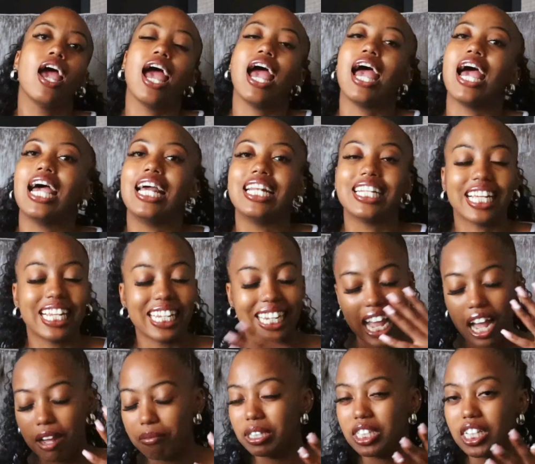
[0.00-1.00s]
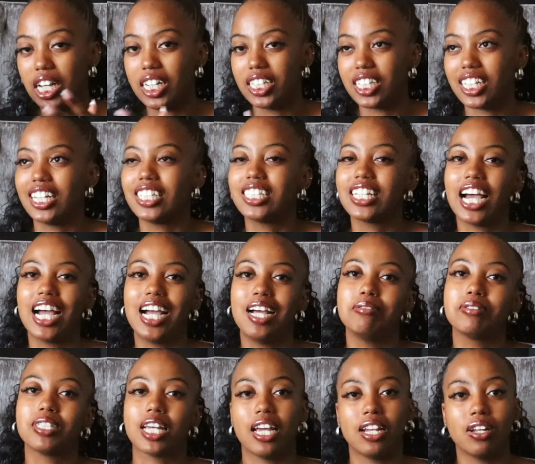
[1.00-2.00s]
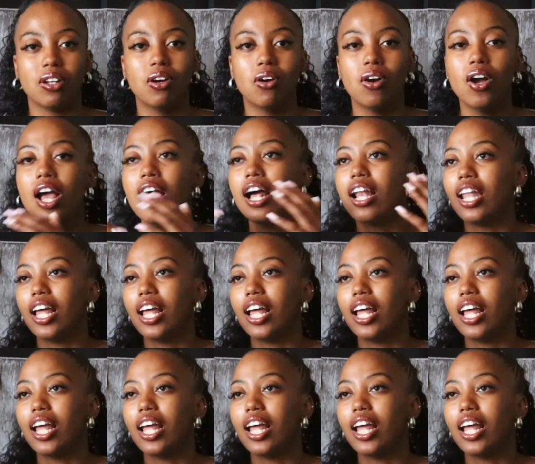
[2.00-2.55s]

and it can be challenging at times i know